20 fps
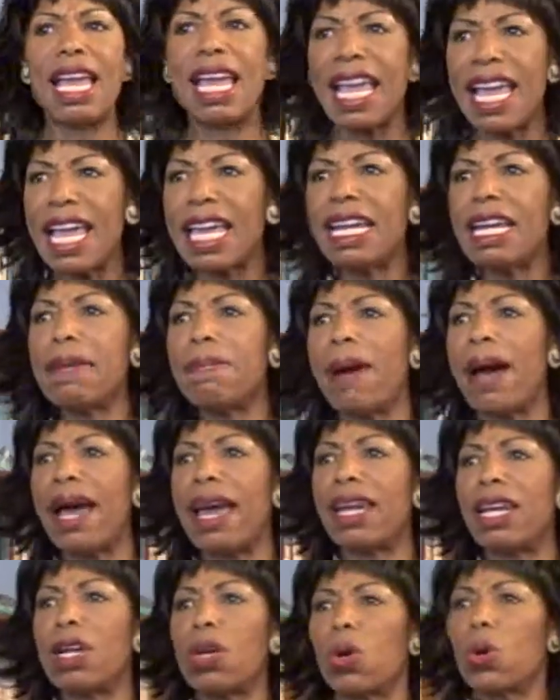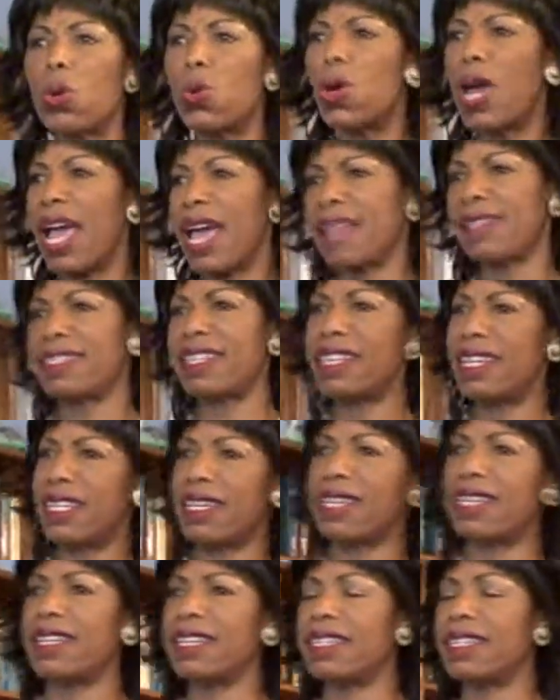anybody who has a
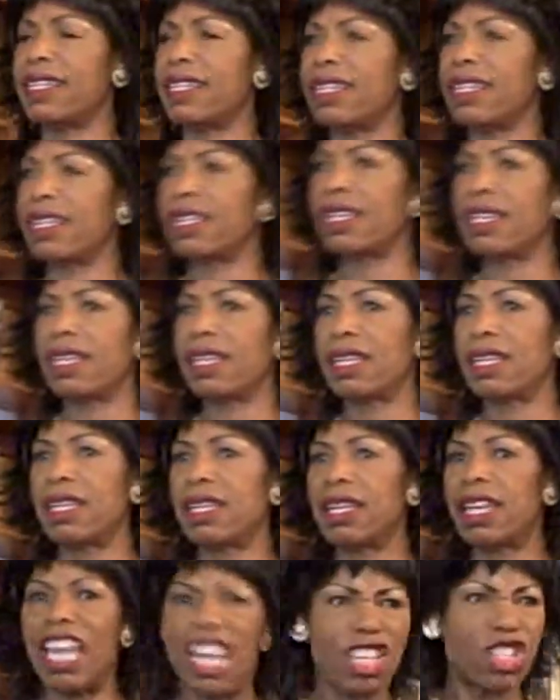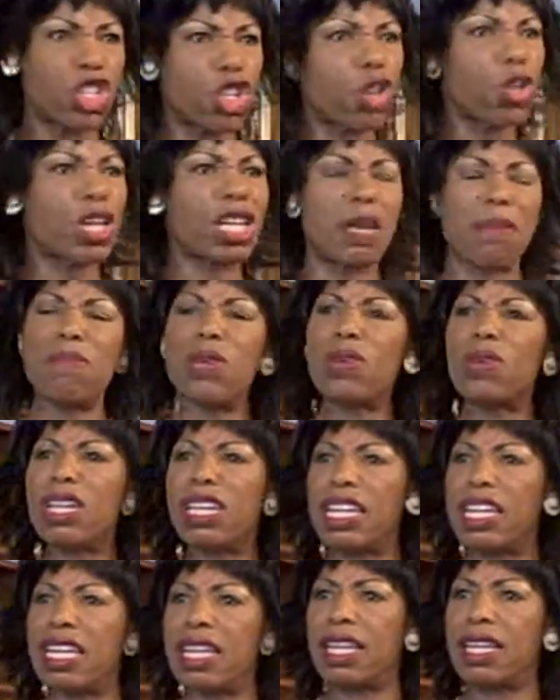need. It's your
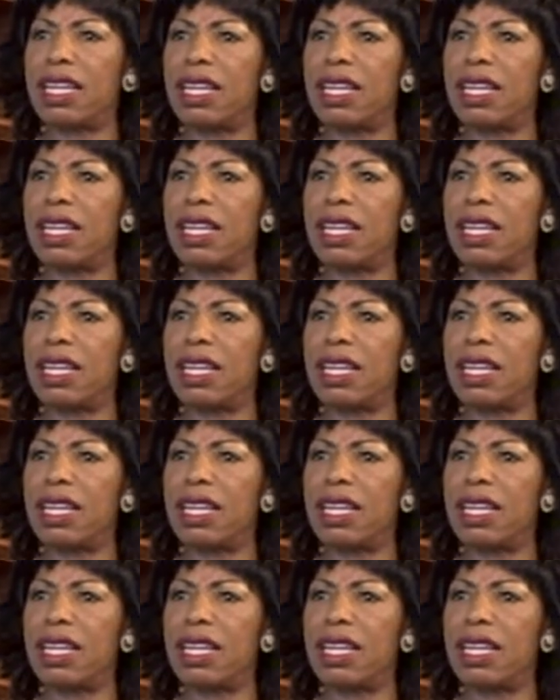community.